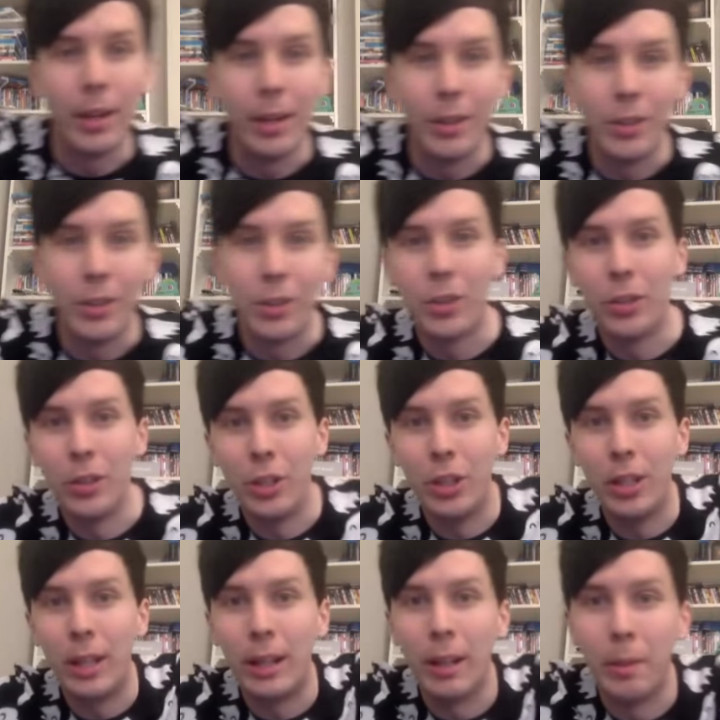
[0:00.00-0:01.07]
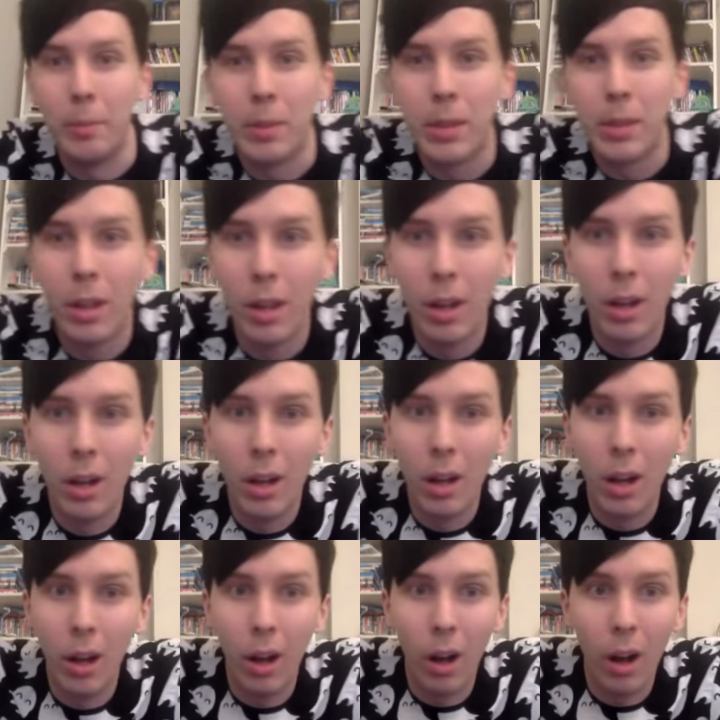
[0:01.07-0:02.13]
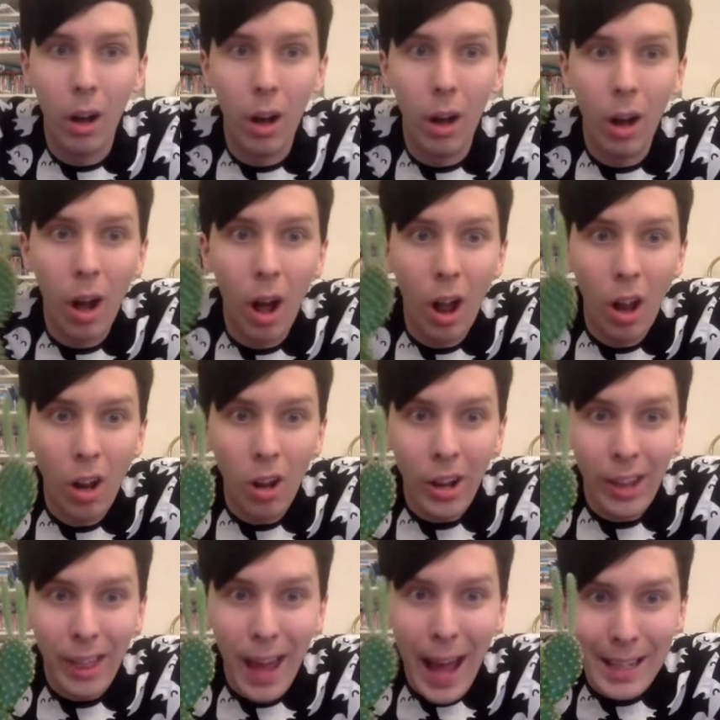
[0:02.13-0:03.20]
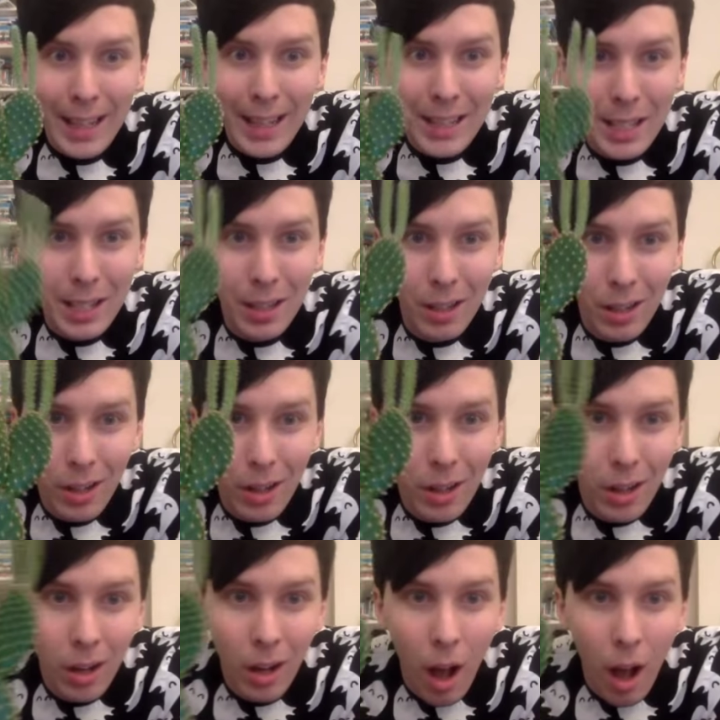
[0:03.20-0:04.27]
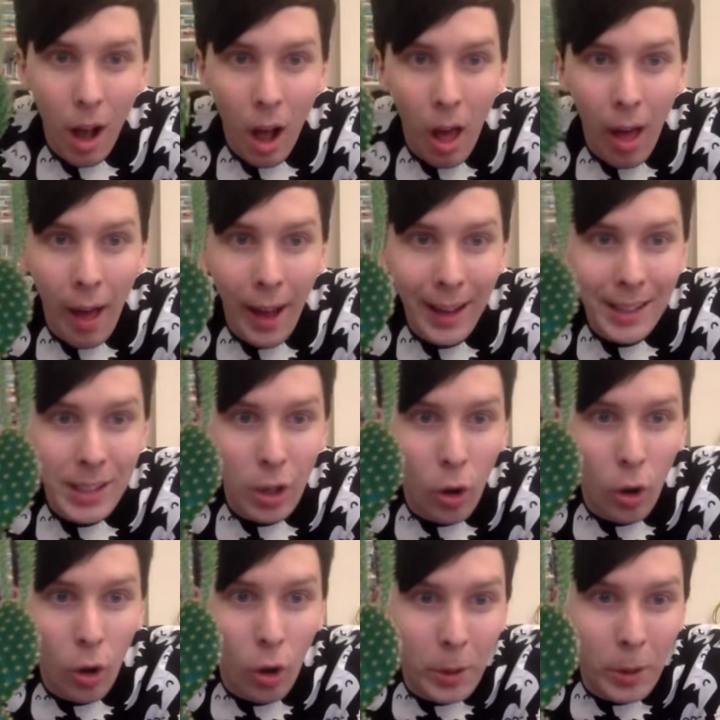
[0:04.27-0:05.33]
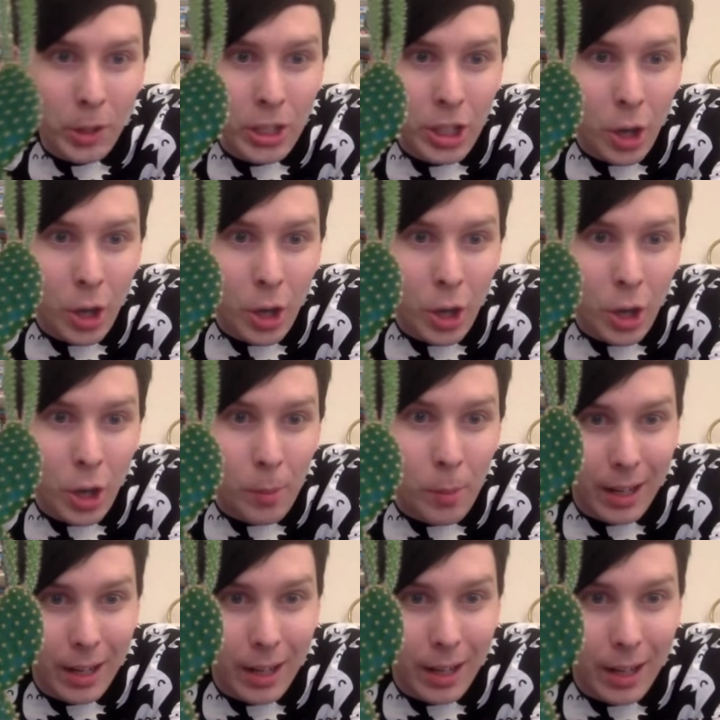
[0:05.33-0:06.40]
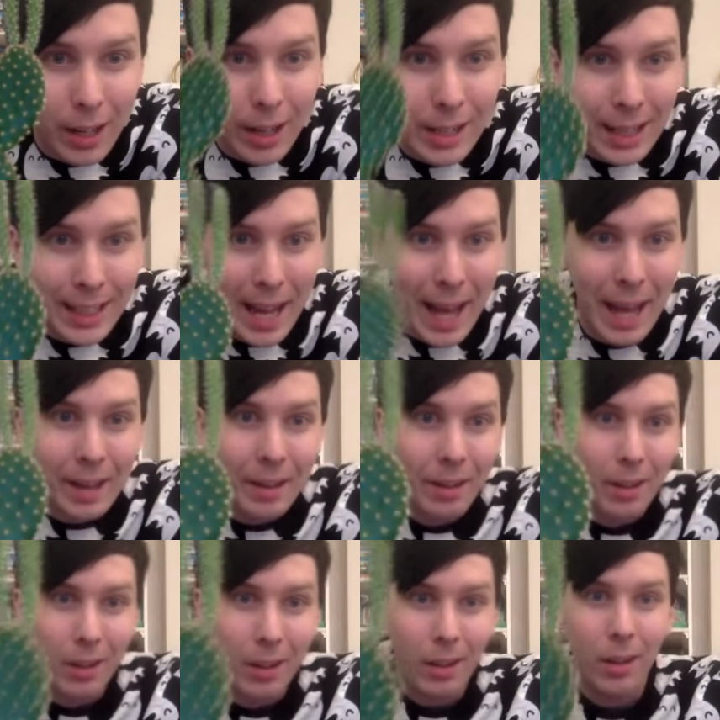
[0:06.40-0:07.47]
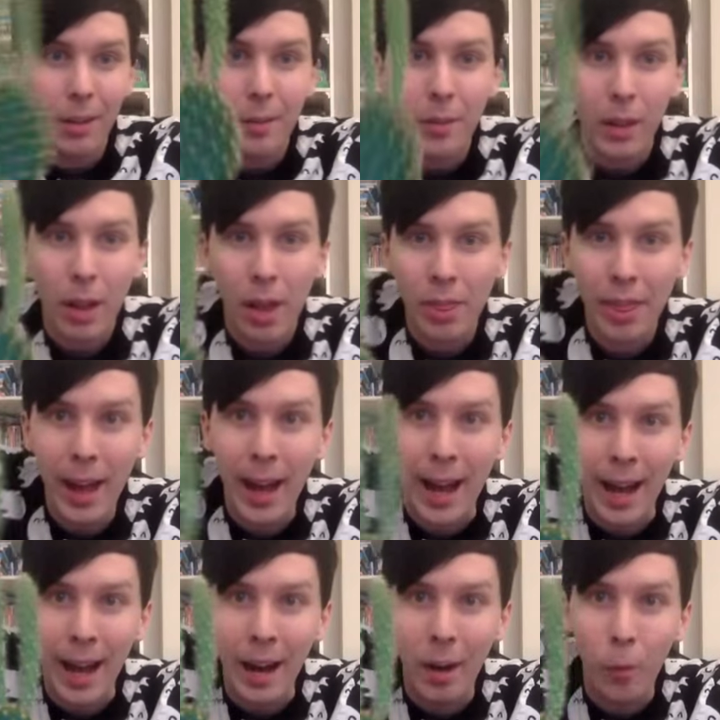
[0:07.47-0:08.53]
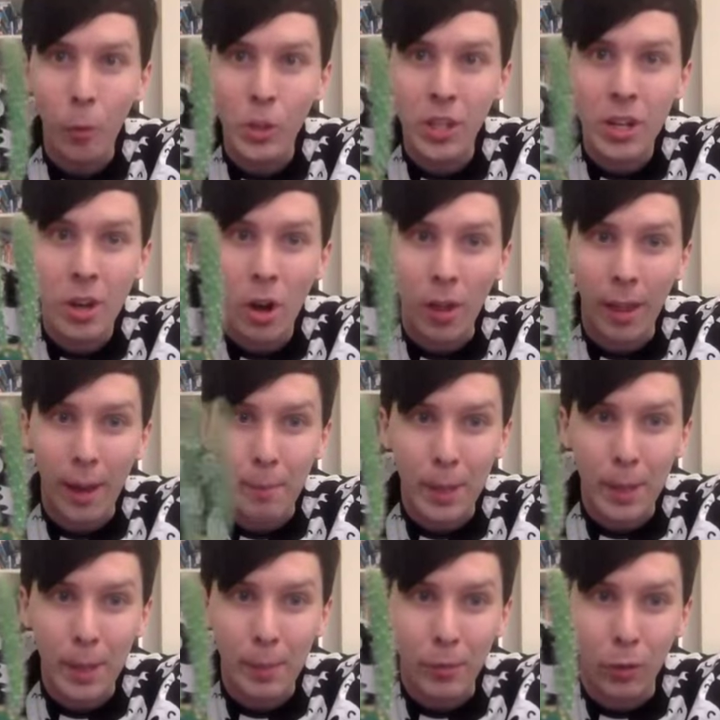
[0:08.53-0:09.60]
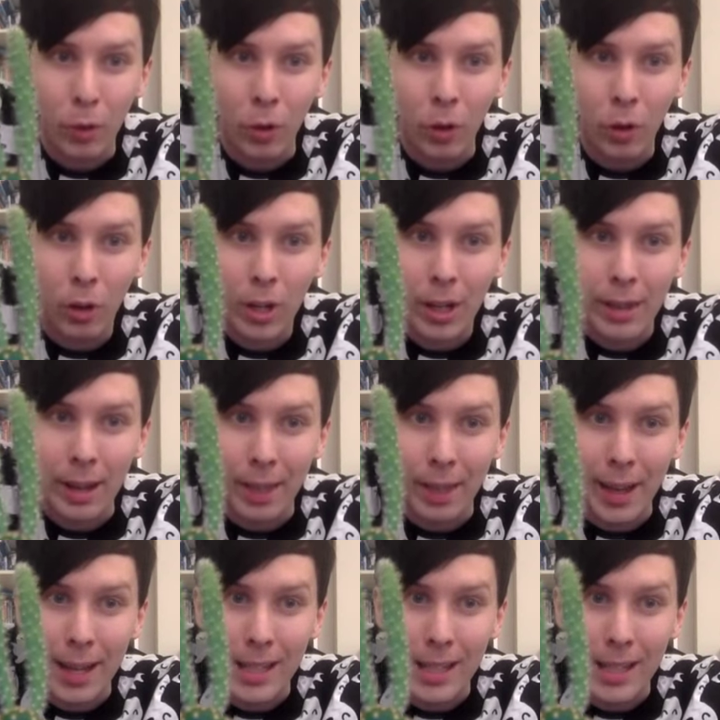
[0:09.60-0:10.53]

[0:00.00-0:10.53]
of just saw a cheeky glimpse. Look at that! It's almost doubled its size again. That was not that big before. Look at that. That